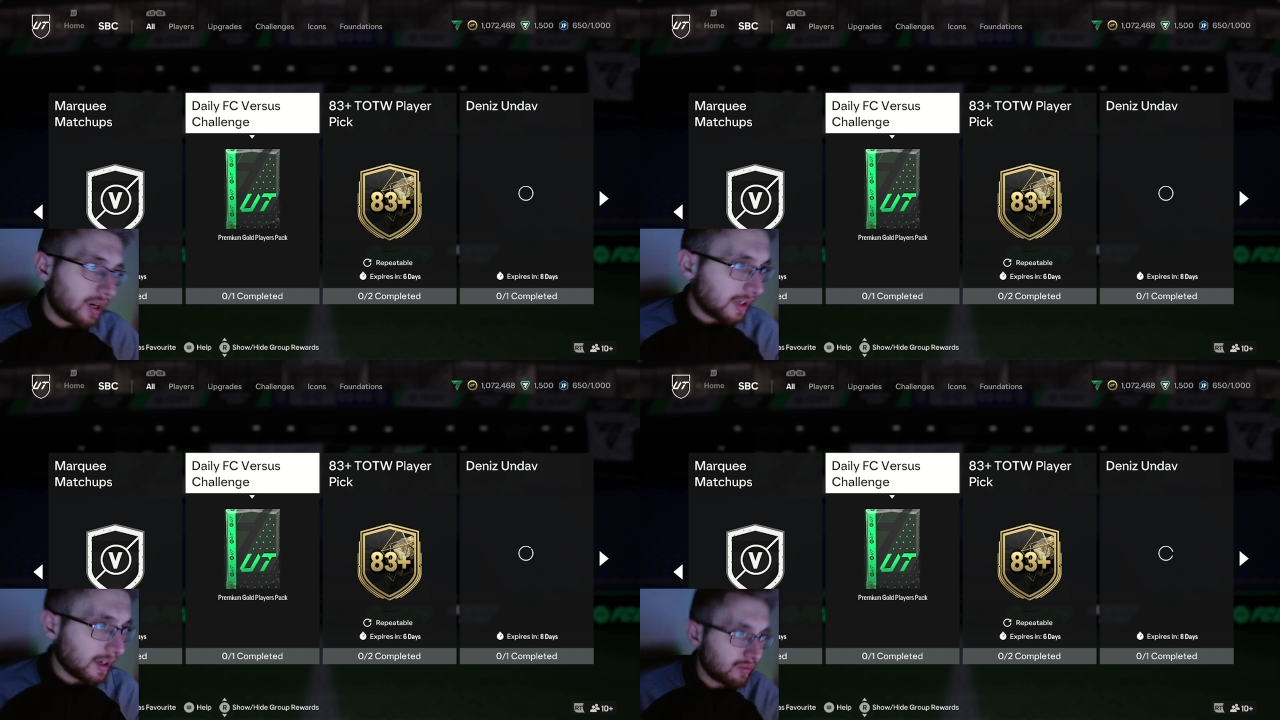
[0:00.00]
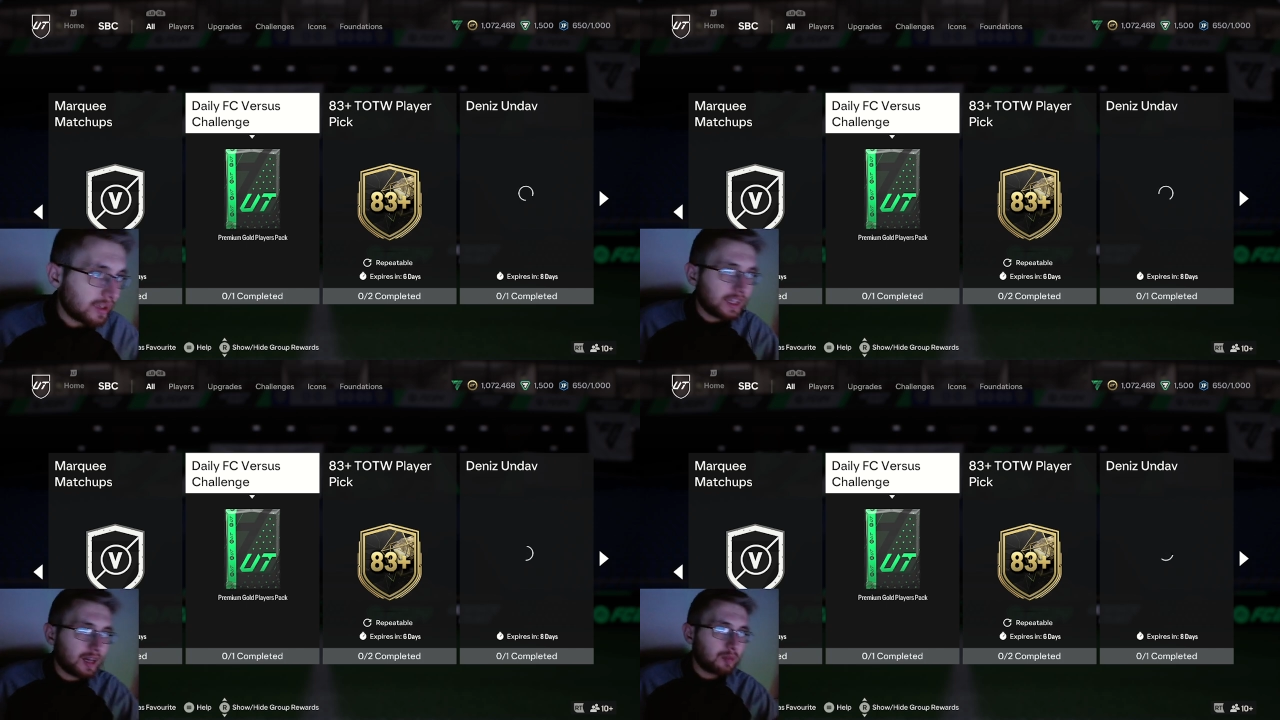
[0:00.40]
I really
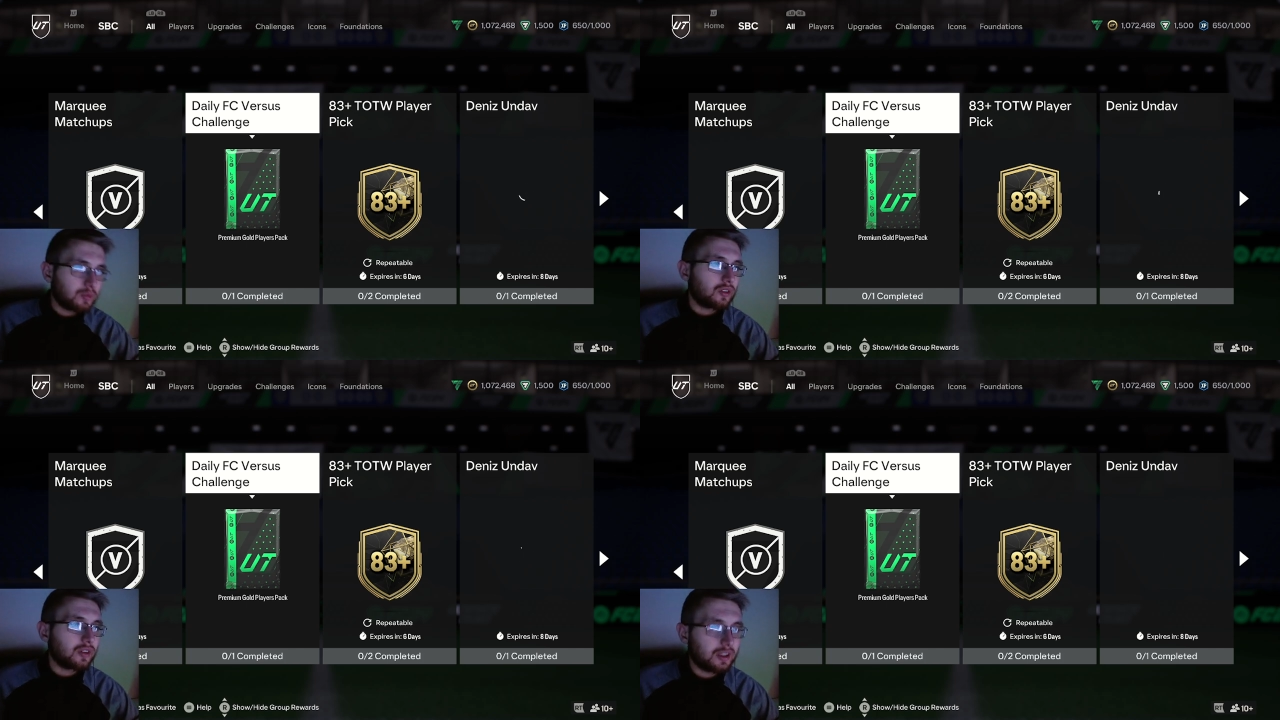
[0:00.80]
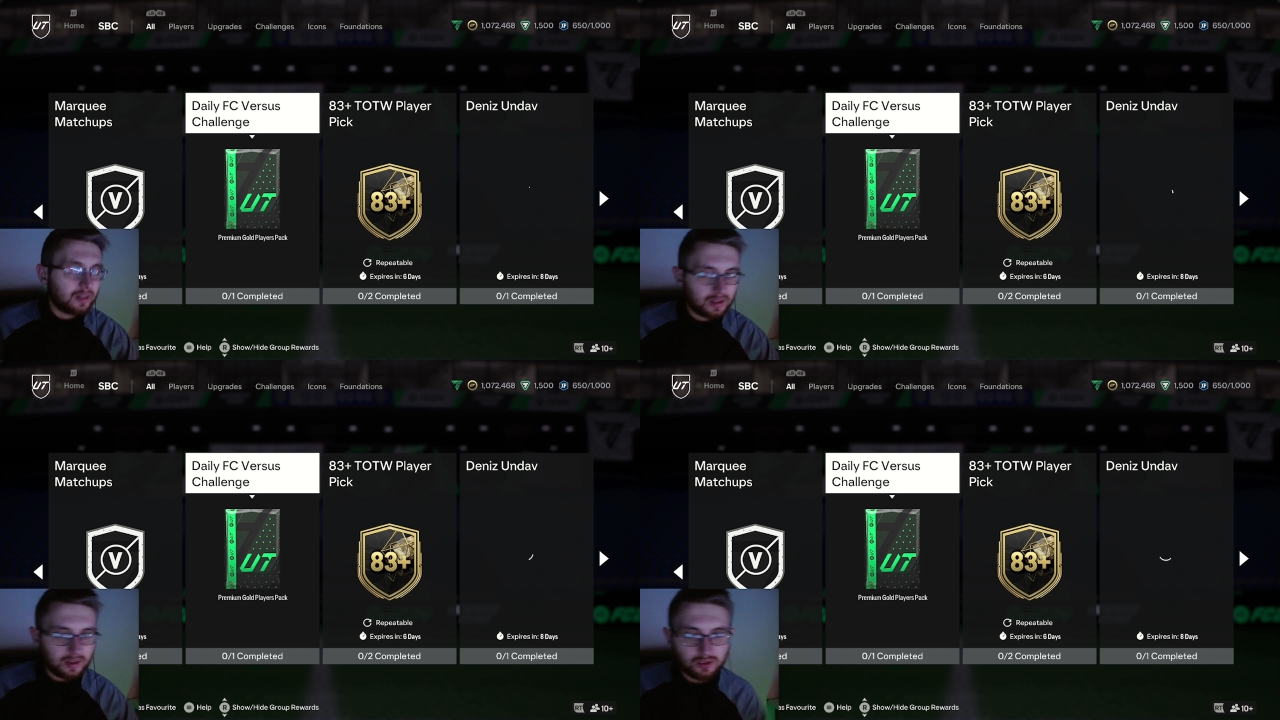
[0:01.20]
am sorry.
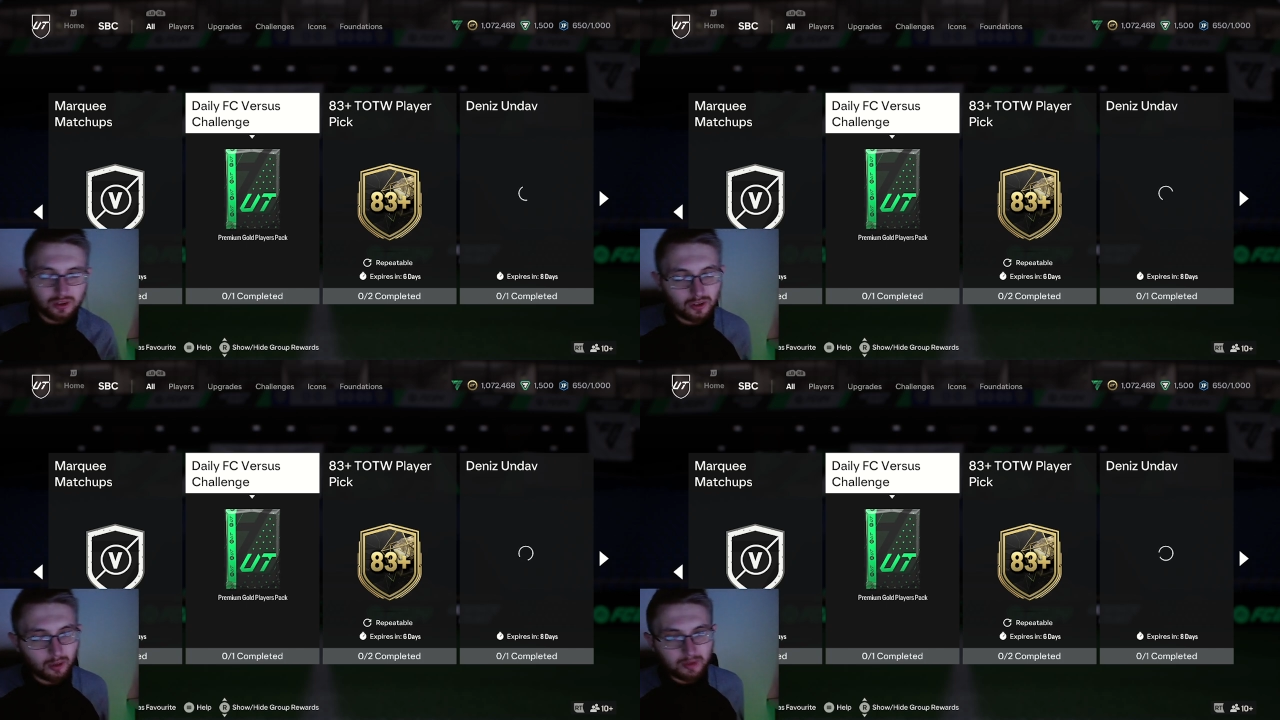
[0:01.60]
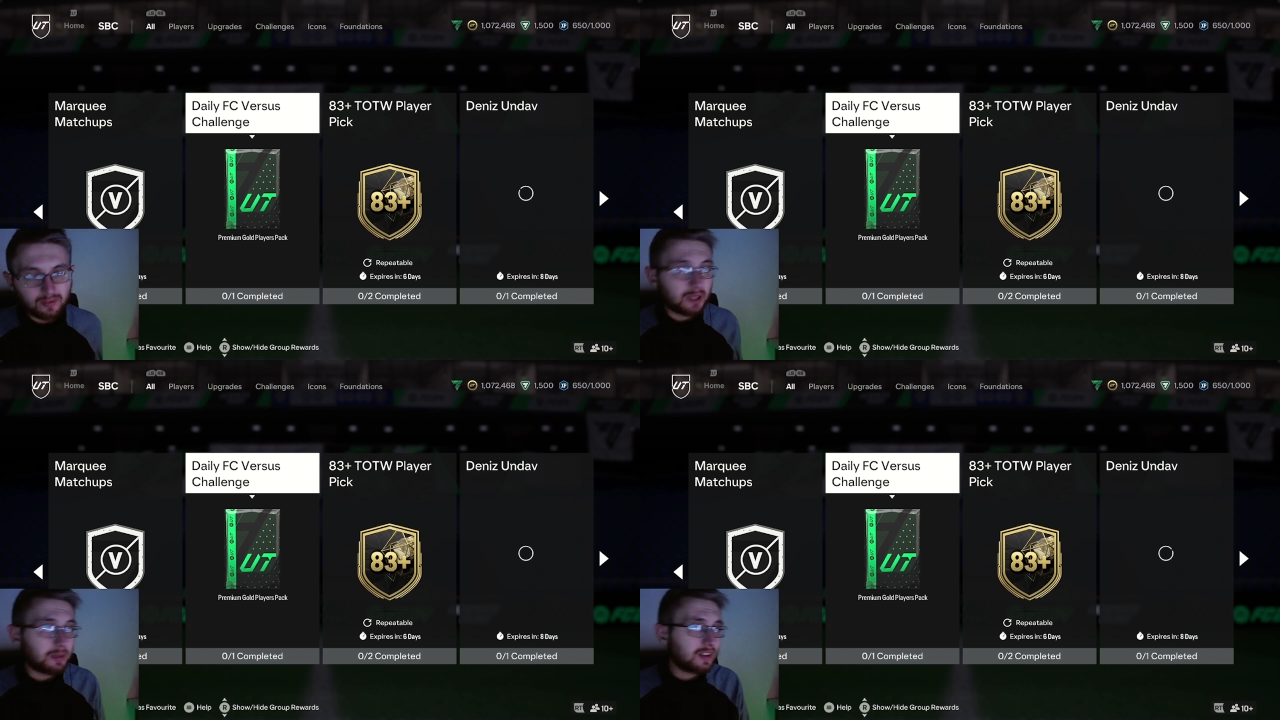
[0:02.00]
I've just not been feeling
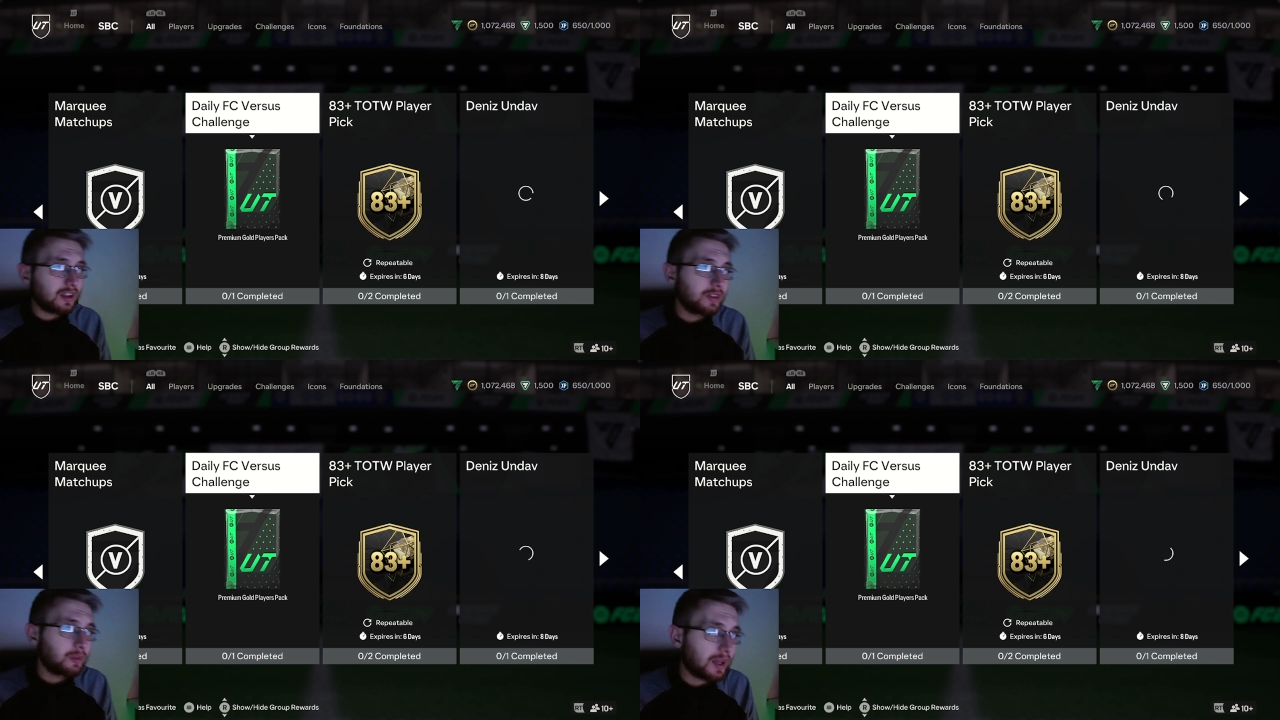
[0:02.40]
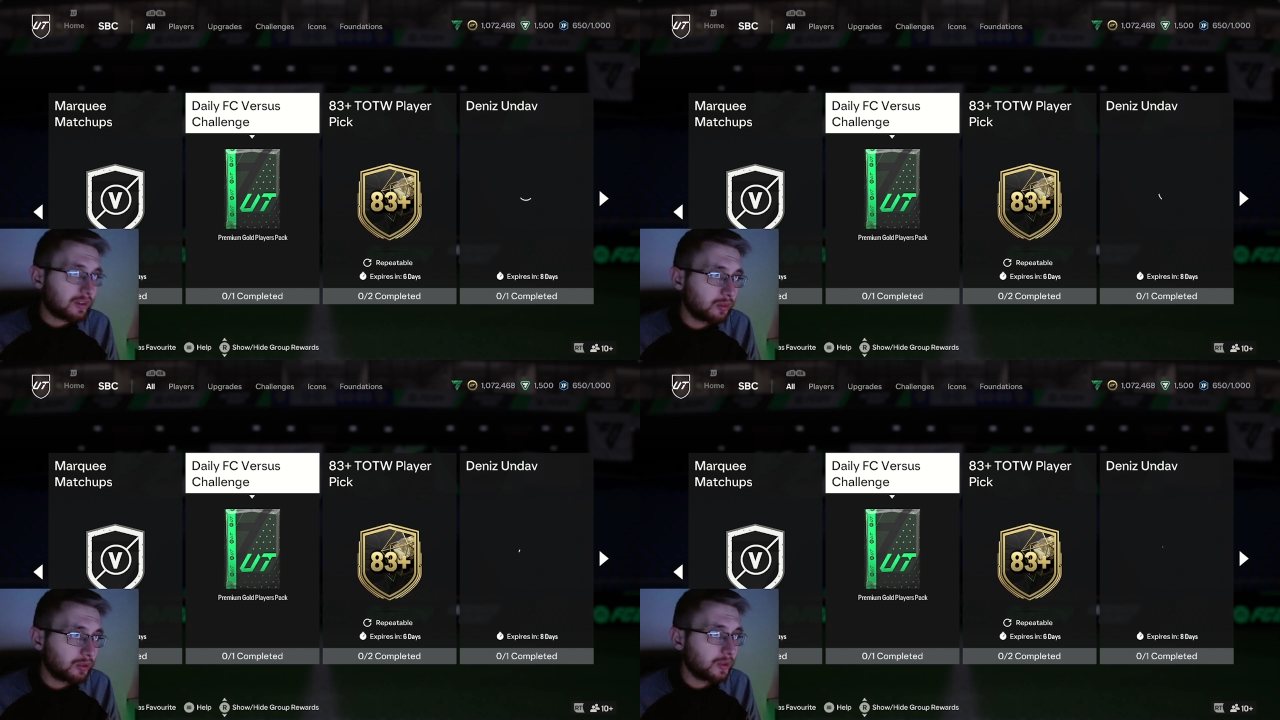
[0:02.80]
myself these past
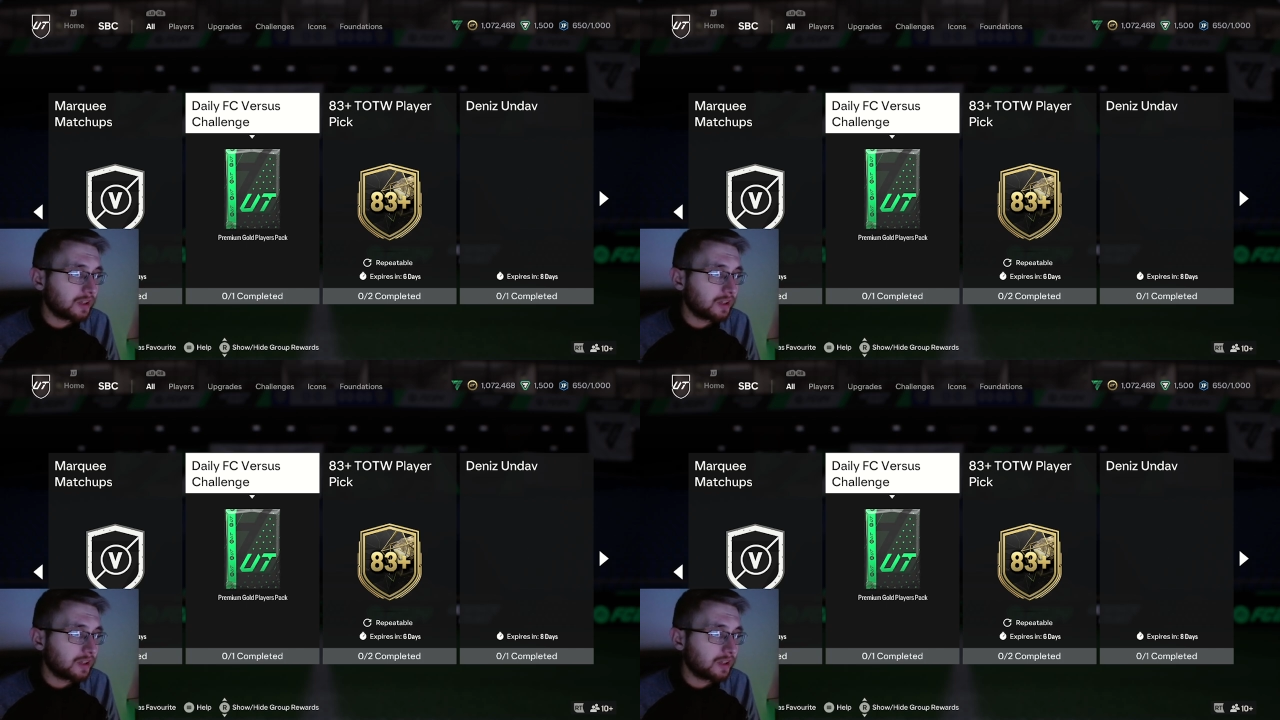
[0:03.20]
couple of weeks.